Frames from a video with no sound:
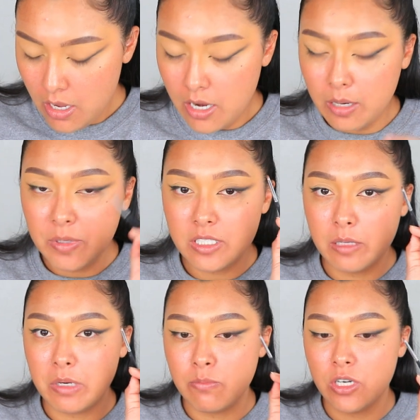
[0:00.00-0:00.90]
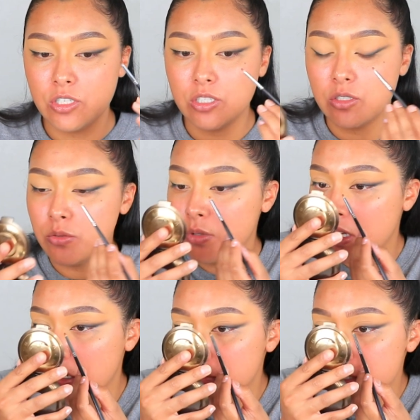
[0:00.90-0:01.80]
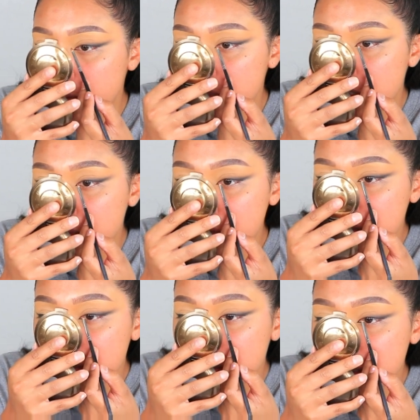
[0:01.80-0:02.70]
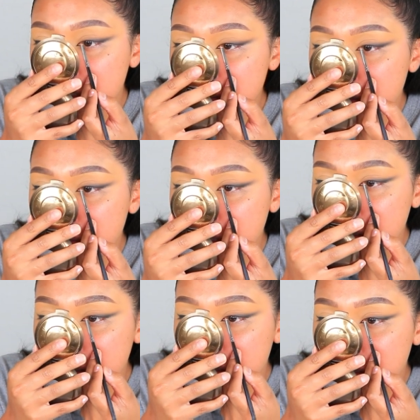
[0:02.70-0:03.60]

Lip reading: And I'm going to dip my brush into Cypress Umber just a tiny little bit.